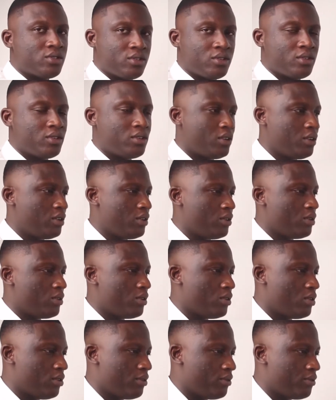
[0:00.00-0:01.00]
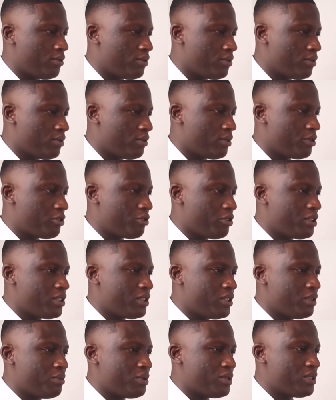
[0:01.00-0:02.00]
of
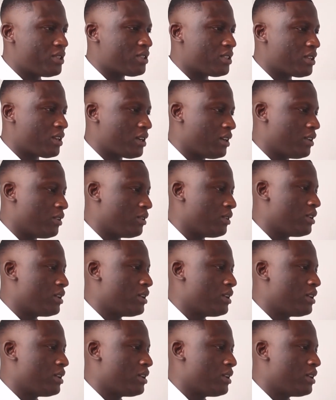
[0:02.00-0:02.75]
creating a business account,